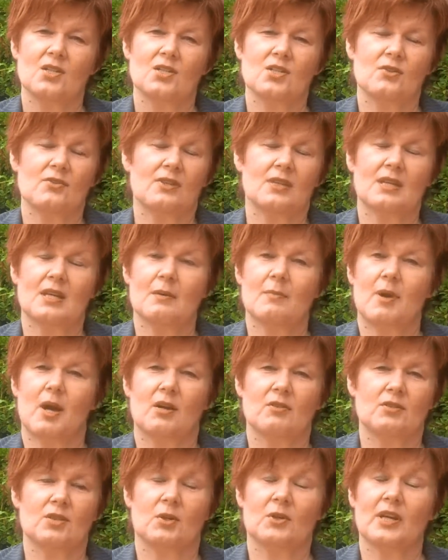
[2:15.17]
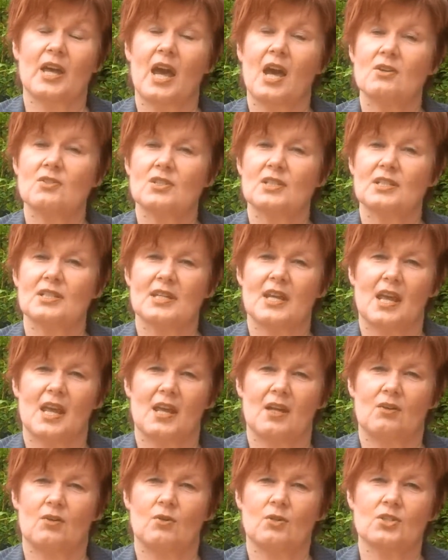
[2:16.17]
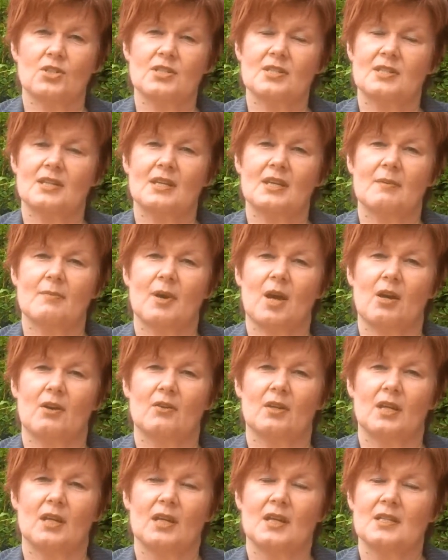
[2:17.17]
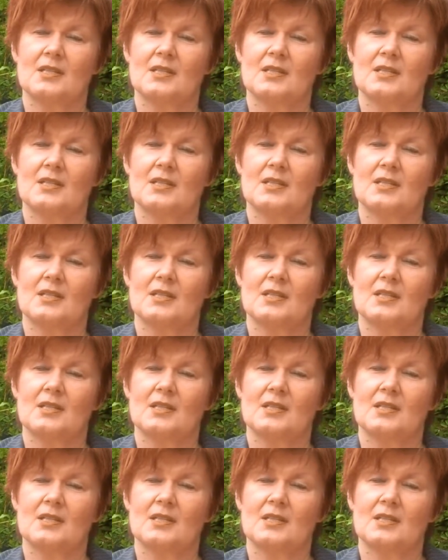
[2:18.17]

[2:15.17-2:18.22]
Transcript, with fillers: So think about, you know, count to 10 or just think about